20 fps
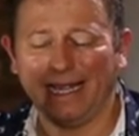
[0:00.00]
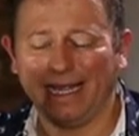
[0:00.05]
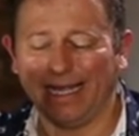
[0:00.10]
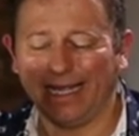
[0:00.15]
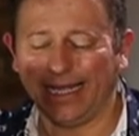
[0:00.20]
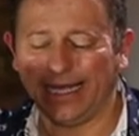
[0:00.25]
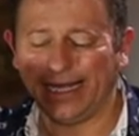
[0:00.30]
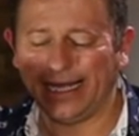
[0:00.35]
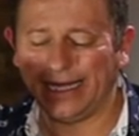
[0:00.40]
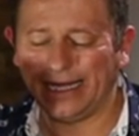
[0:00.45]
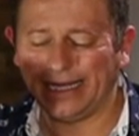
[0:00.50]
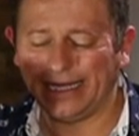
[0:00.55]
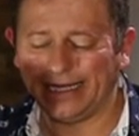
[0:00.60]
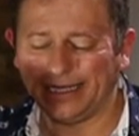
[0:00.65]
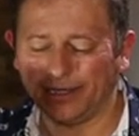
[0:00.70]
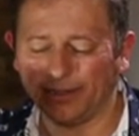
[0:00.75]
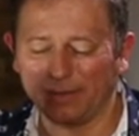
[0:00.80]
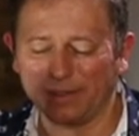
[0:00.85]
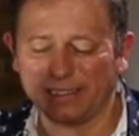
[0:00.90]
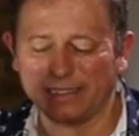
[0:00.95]
a
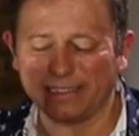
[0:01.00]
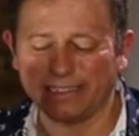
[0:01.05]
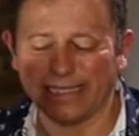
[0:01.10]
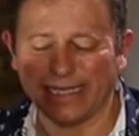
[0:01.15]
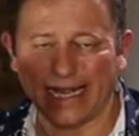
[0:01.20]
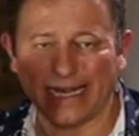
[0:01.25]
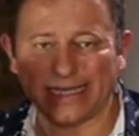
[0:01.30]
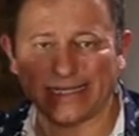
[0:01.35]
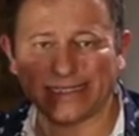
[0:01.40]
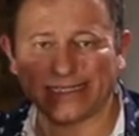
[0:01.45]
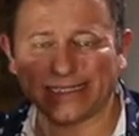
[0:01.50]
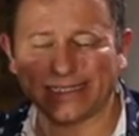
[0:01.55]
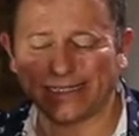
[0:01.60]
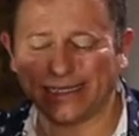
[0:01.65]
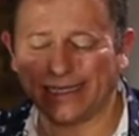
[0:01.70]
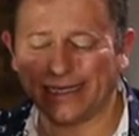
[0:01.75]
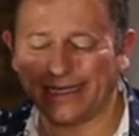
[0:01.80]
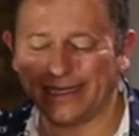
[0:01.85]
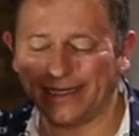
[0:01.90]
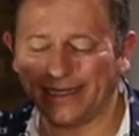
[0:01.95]
little bit of zest,
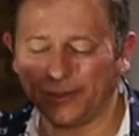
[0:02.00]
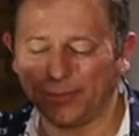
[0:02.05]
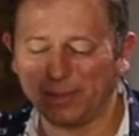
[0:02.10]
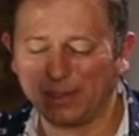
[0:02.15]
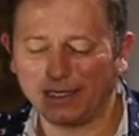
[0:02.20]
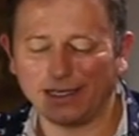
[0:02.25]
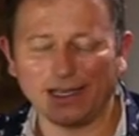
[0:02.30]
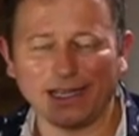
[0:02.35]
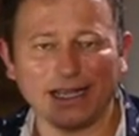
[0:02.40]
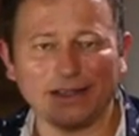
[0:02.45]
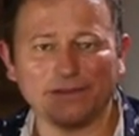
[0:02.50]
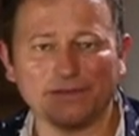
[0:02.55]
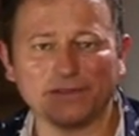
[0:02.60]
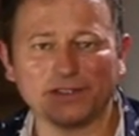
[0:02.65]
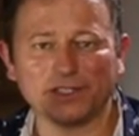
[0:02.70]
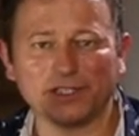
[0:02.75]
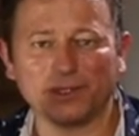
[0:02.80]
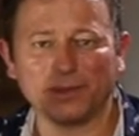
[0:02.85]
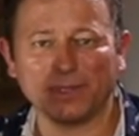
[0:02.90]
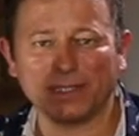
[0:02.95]
a little bit of life
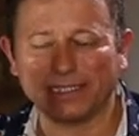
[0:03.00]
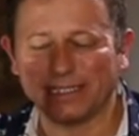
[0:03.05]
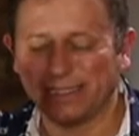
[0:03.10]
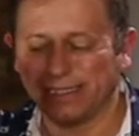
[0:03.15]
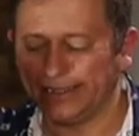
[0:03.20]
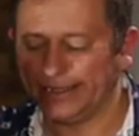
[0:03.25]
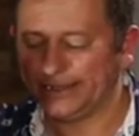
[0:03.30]
to it.